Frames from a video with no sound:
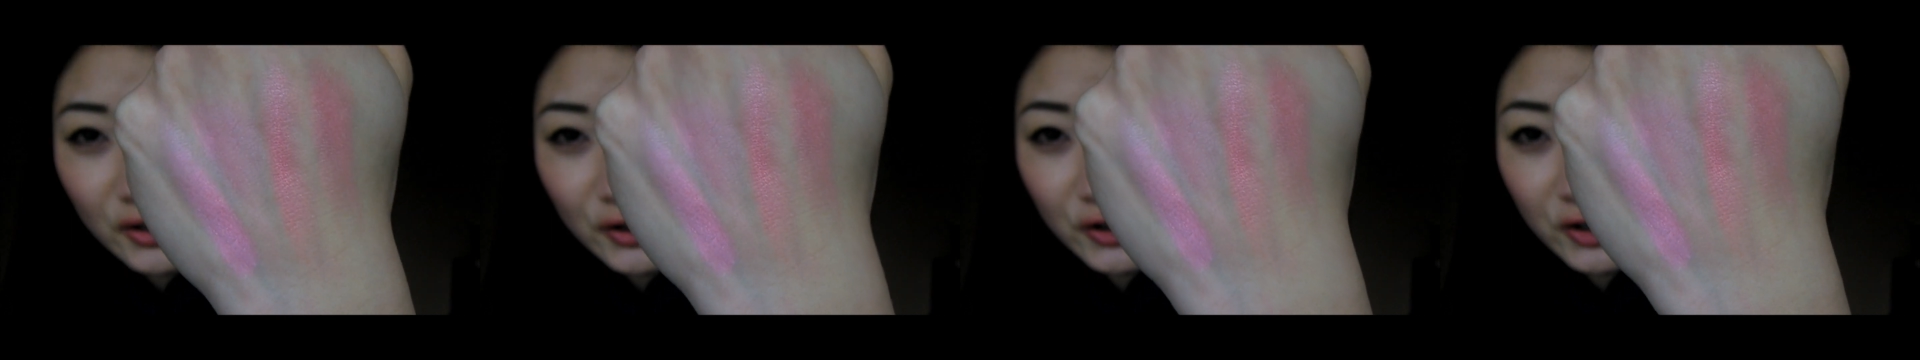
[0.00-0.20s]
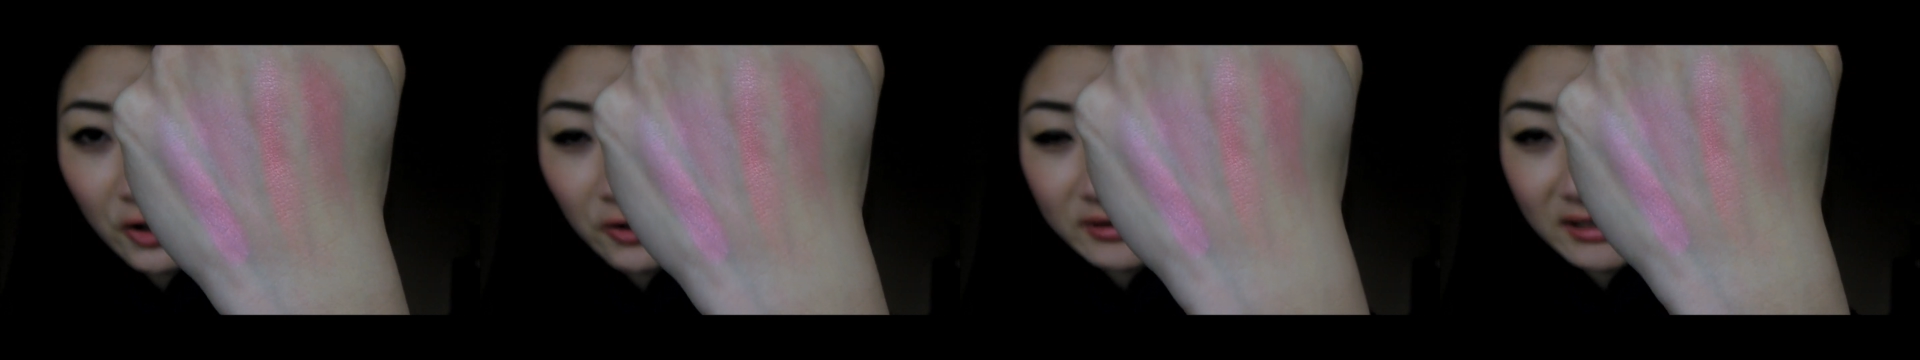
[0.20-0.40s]

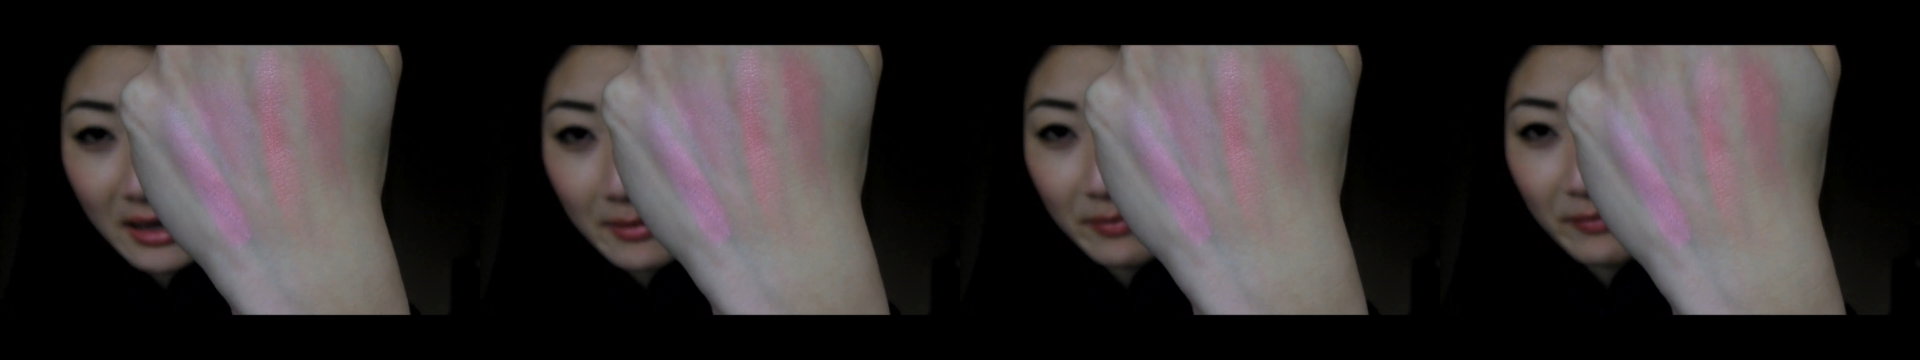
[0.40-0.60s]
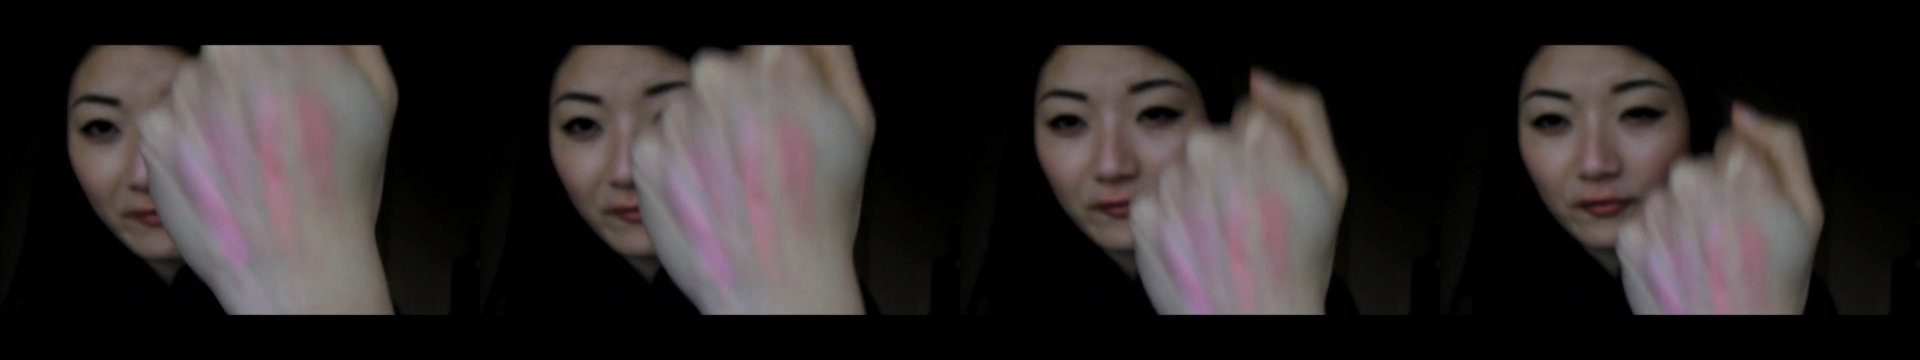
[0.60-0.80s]
shows
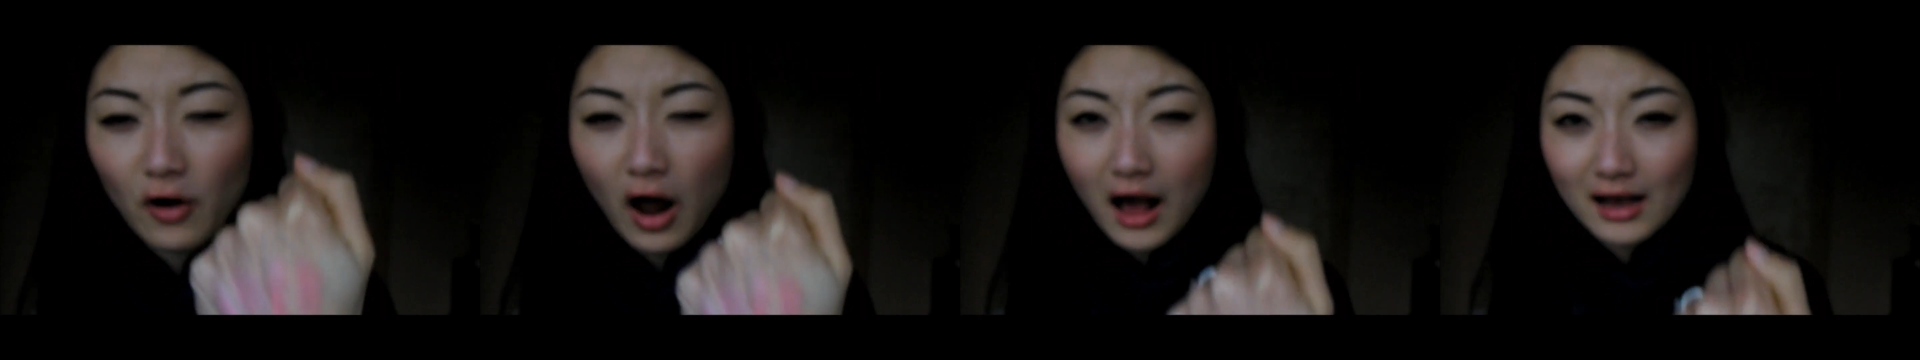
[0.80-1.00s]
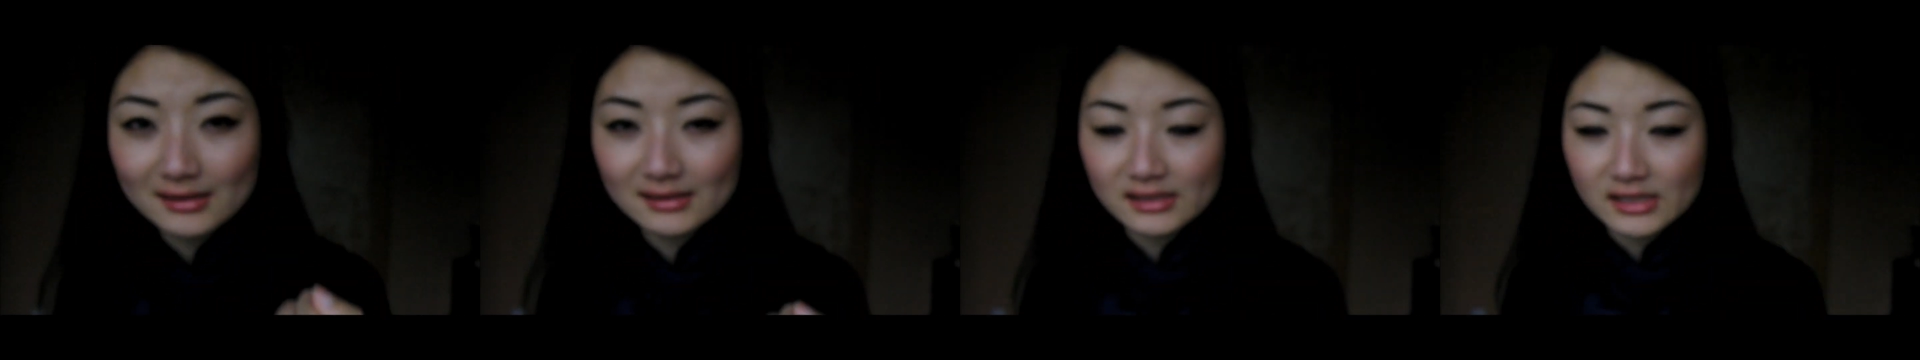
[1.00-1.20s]
up
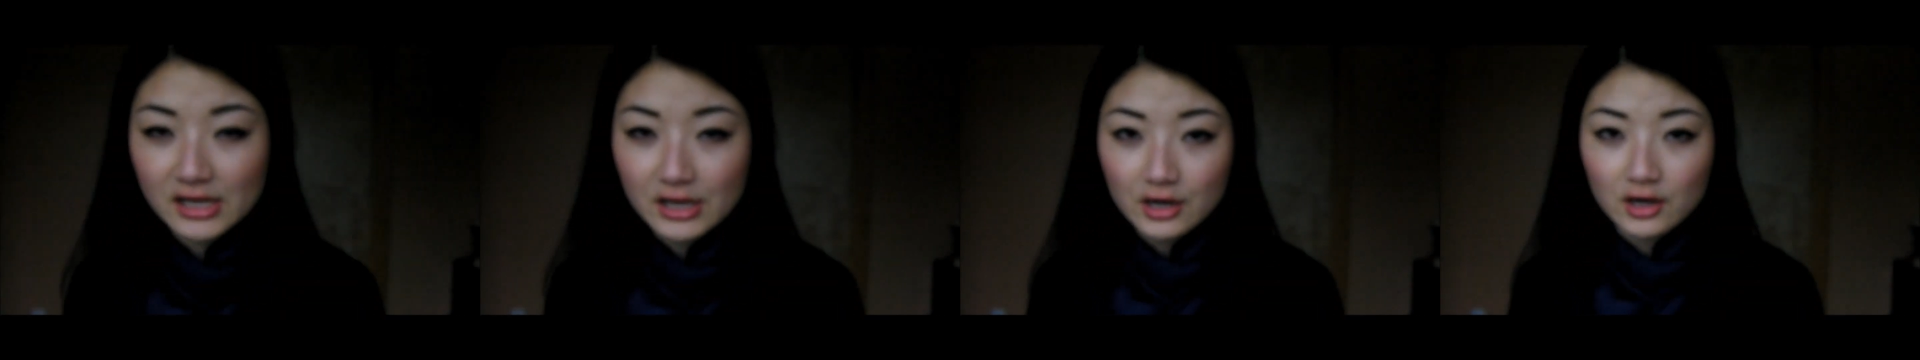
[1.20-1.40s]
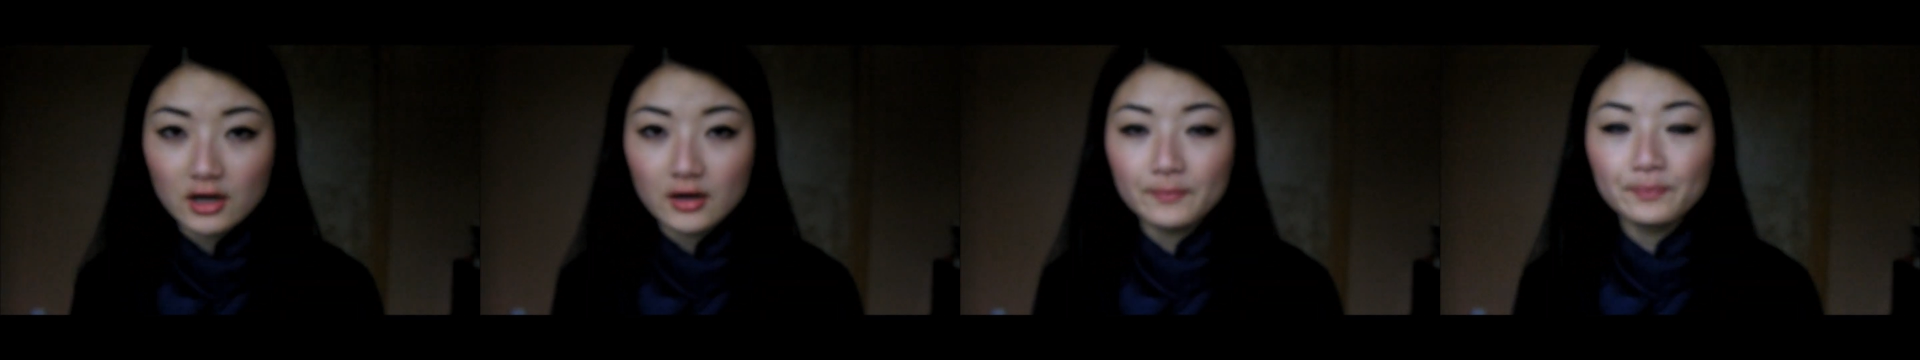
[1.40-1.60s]

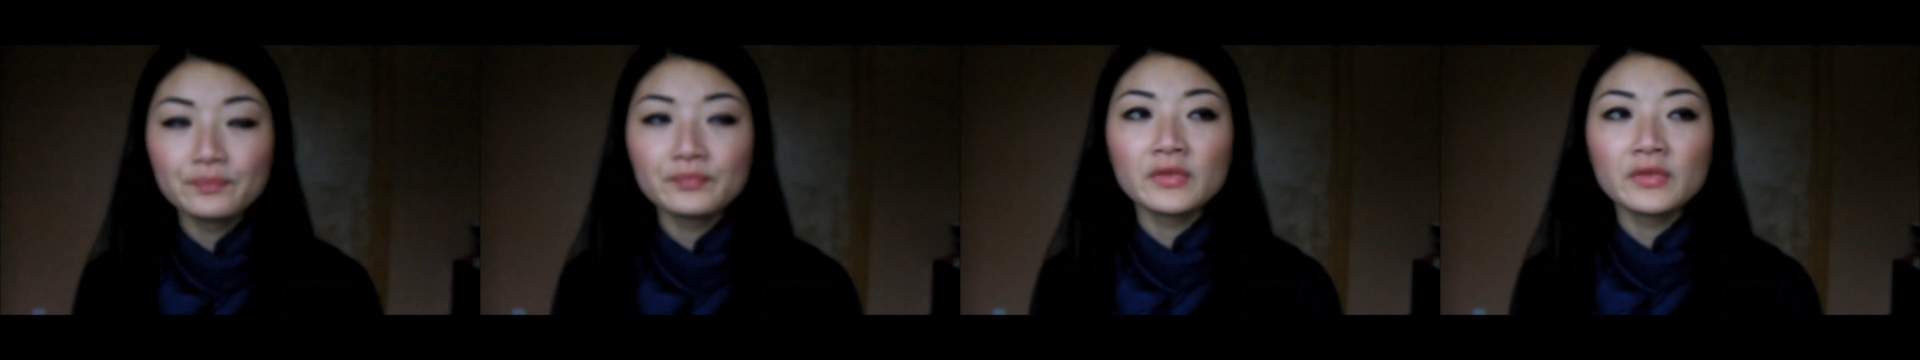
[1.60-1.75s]
frostier.